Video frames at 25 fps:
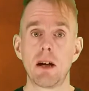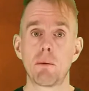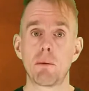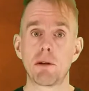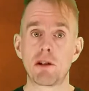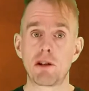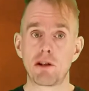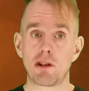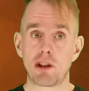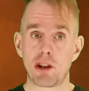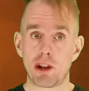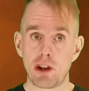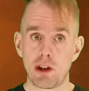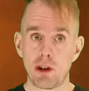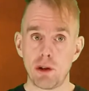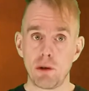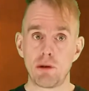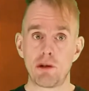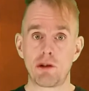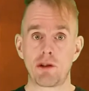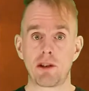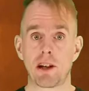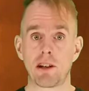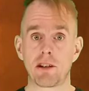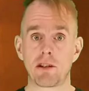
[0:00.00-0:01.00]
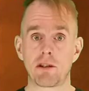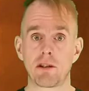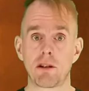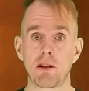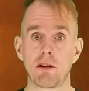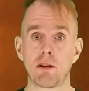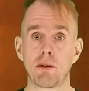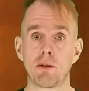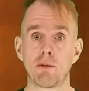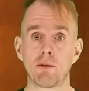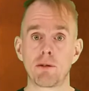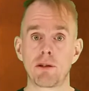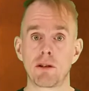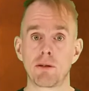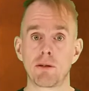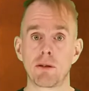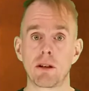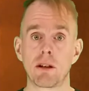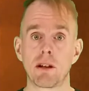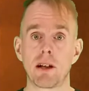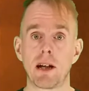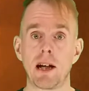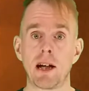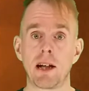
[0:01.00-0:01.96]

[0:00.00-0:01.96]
which is a huge set of civil